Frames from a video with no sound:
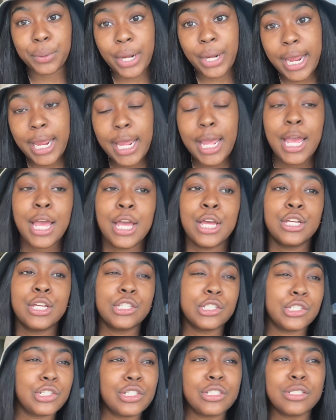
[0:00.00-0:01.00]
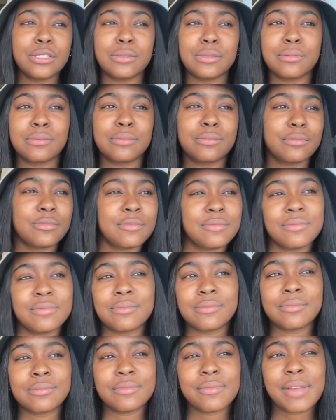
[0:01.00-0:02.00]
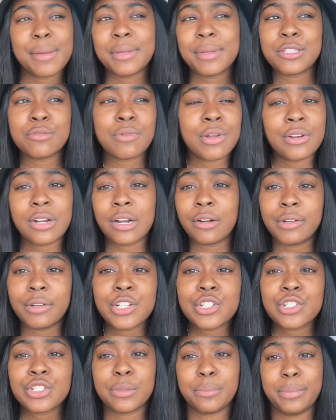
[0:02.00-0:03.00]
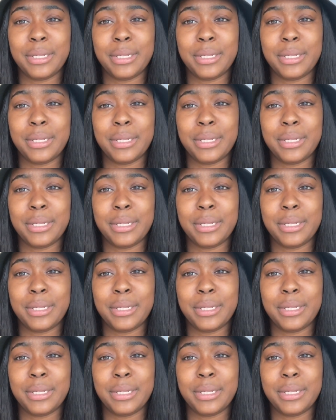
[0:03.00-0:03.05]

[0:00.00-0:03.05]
Okay, so just maybe that's why you're not in a relationship,